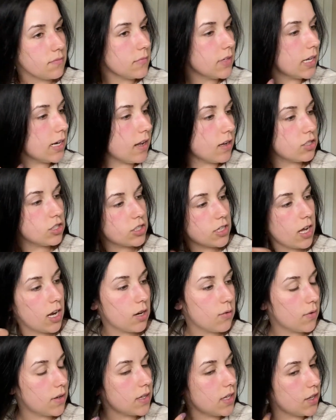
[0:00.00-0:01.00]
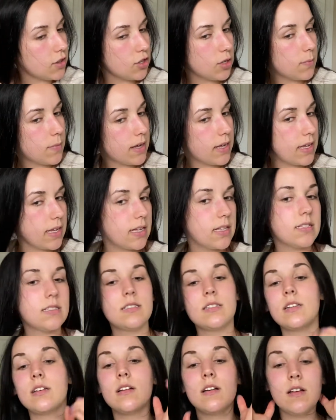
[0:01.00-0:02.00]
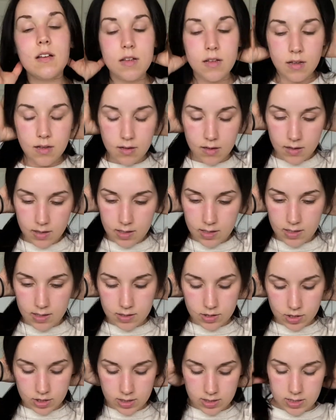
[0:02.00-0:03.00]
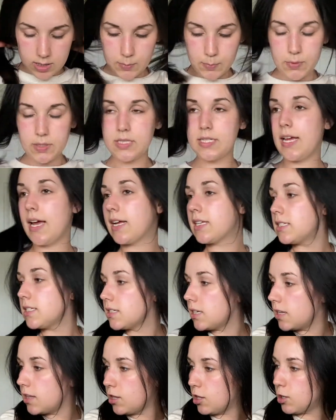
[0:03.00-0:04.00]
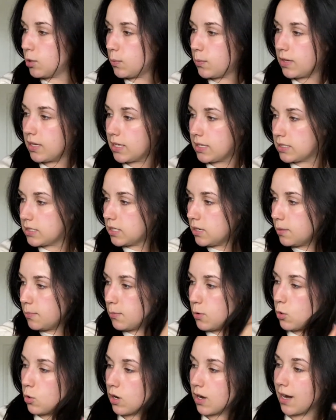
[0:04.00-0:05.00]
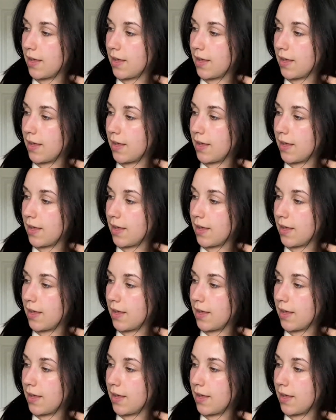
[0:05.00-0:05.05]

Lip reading: And I'll just kind of run that through my ends just to protect it a little bit more.